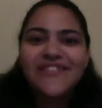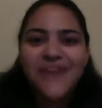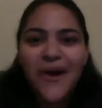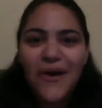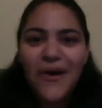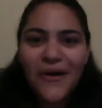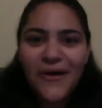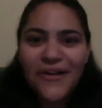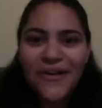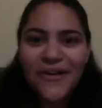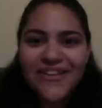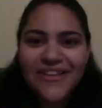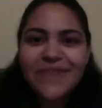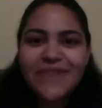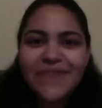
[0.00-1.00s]
Soul
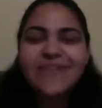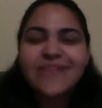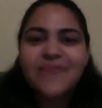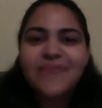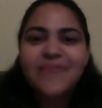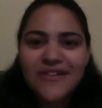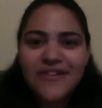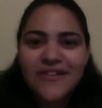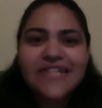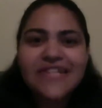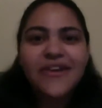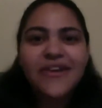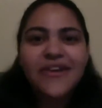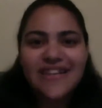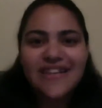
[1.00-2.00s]
was supposed to
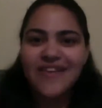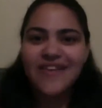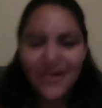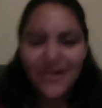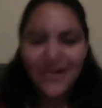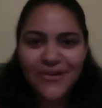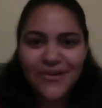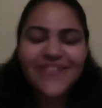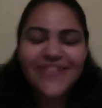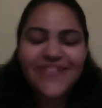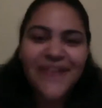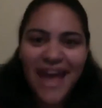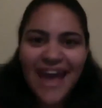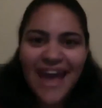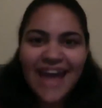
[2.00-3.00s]
go to his concourse,
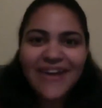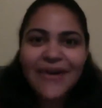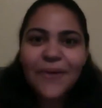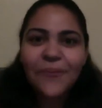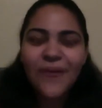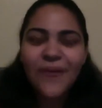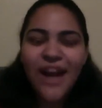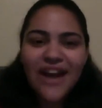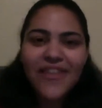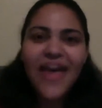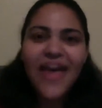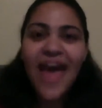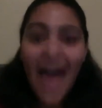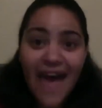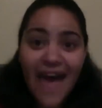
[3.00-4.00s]
okay? Where
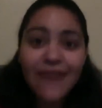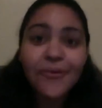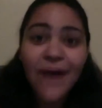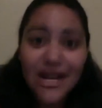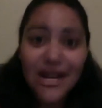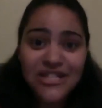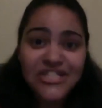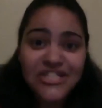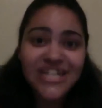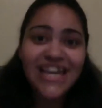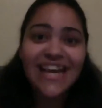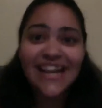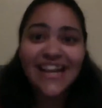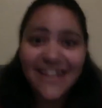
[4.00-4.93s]
the heck was she?